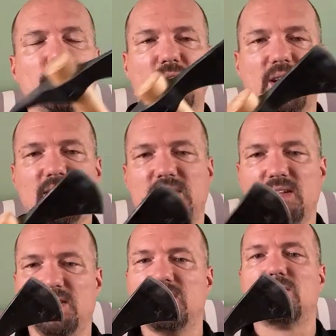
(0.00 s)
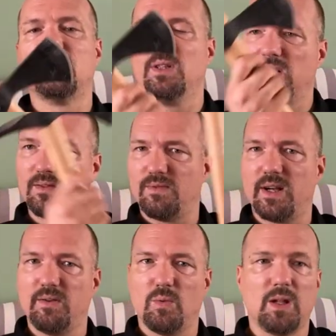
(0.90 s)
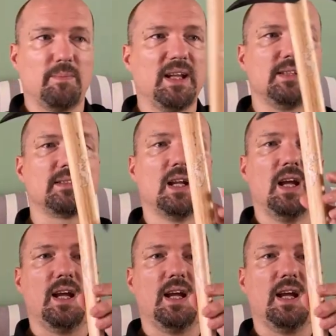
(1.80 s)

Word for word: but I think this is very well balanced.